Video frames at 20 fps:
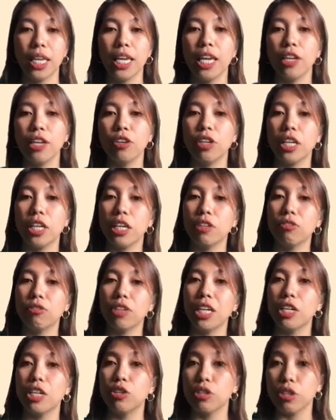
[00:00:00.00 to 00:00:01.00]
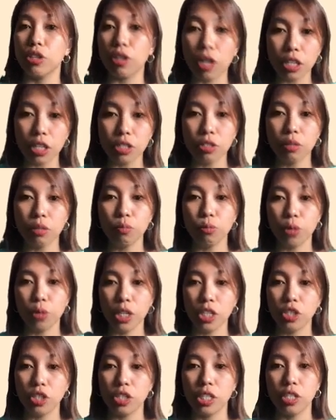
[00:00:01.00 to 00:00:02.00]
You can create your custom
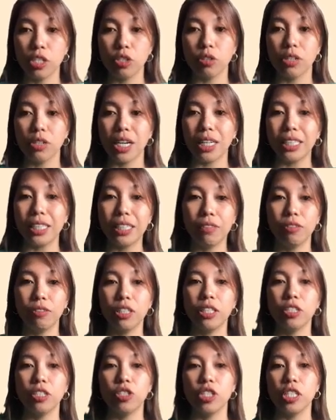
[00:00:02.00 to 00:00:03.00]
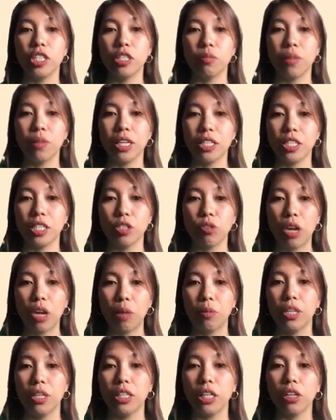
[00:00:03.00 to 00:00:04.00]
worksheets or activity sheets by
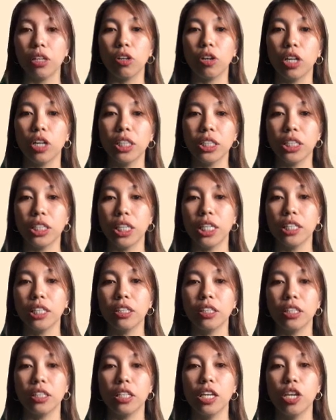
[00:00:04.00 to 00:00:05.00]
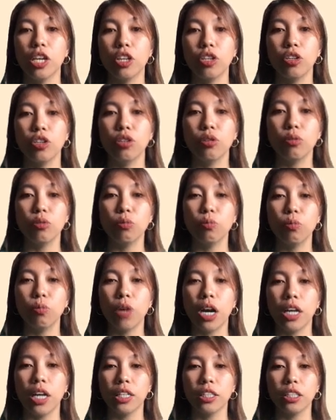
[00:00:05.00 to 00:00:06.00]
describing the content you
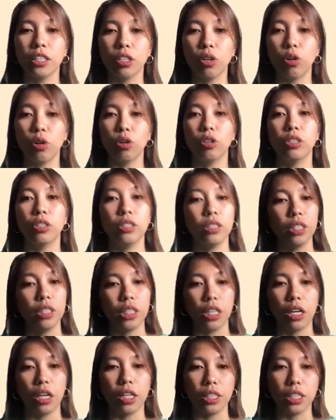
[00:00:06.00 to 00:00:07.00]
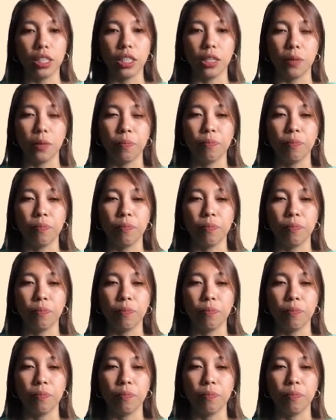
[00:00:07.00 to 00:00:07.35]
want on DALL-E.